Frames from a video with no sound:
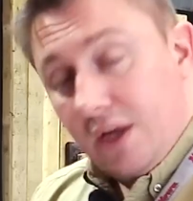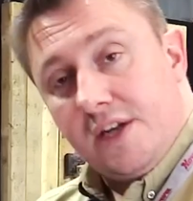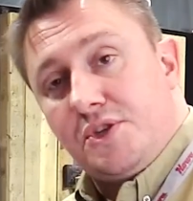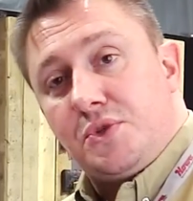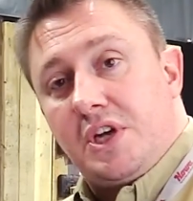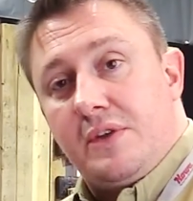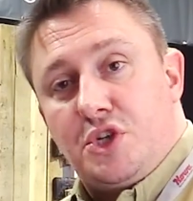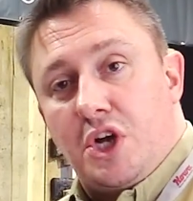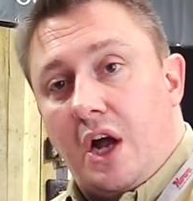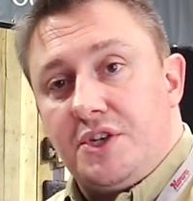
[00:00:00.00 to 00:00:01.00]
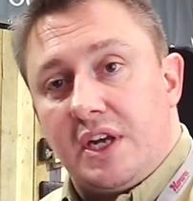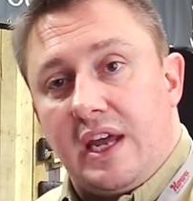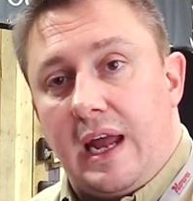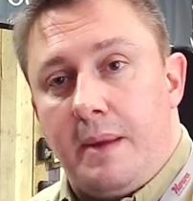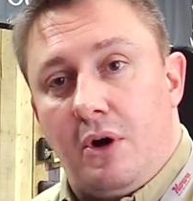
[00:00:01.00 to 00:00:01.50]
There's also the charging
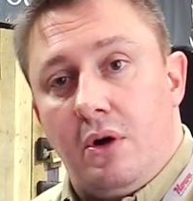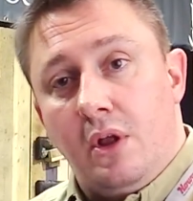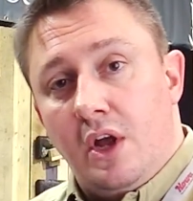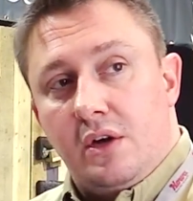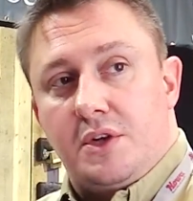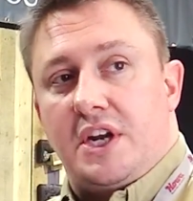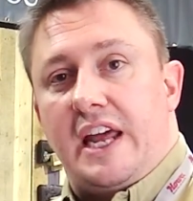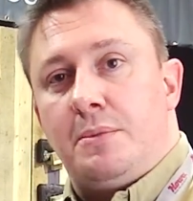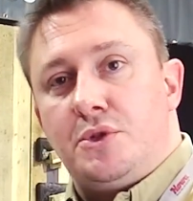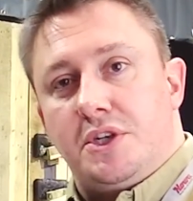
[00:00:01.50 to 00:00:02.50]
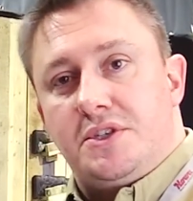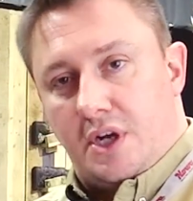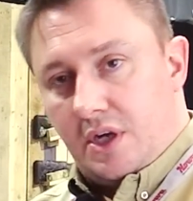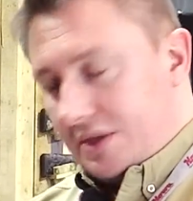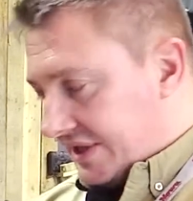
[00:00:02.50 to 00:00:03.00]
cable, which enables you
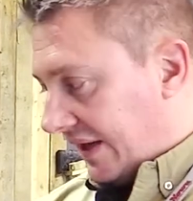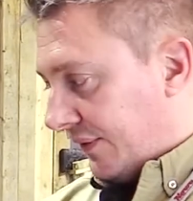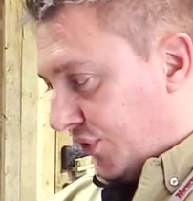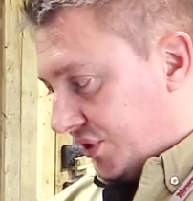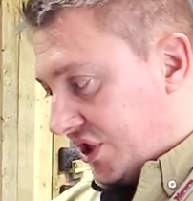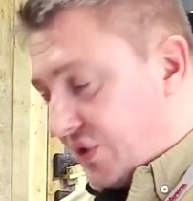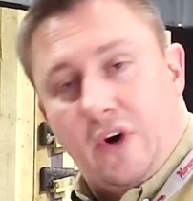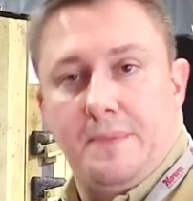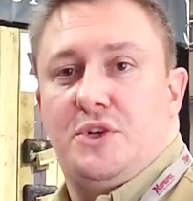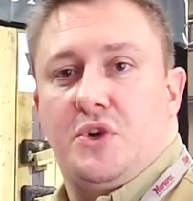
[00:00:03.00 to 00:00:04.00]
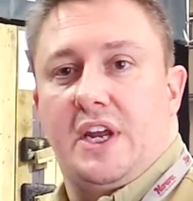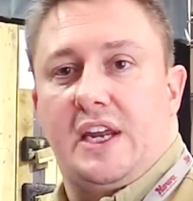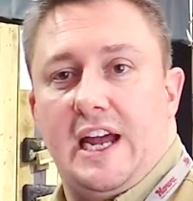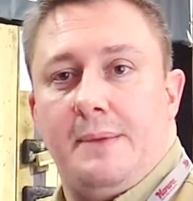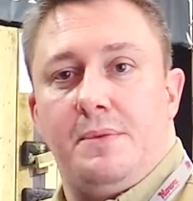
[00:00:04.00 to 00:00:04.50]
to take the footage from the Trigger
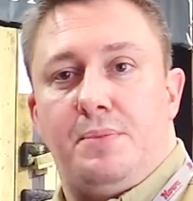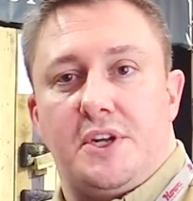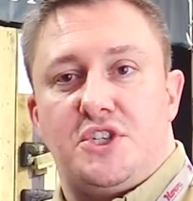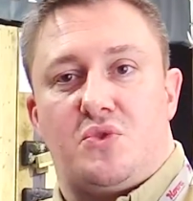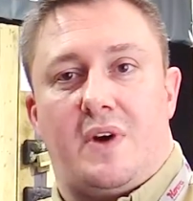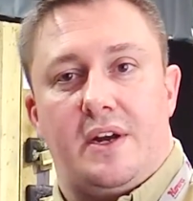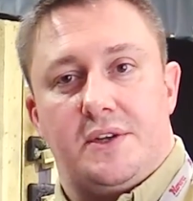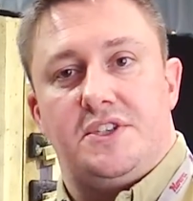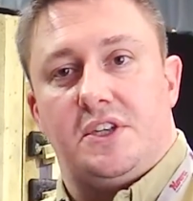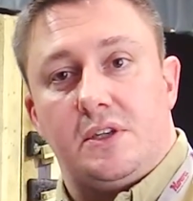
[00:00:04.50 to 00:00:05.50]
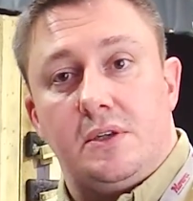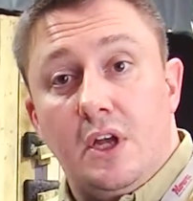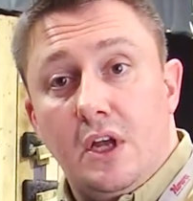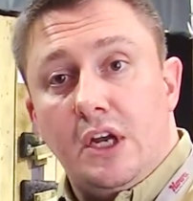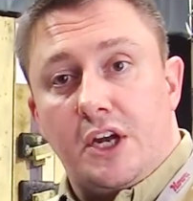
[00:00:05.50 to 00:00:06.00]
Cam and put it straight onto
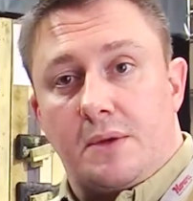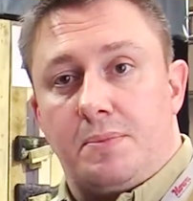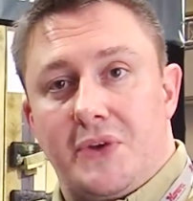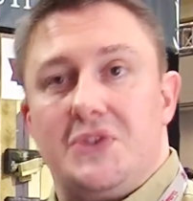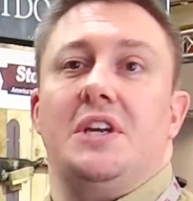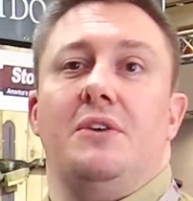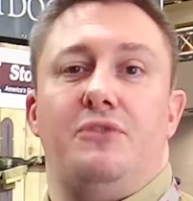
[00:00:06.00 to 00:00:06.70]
a computer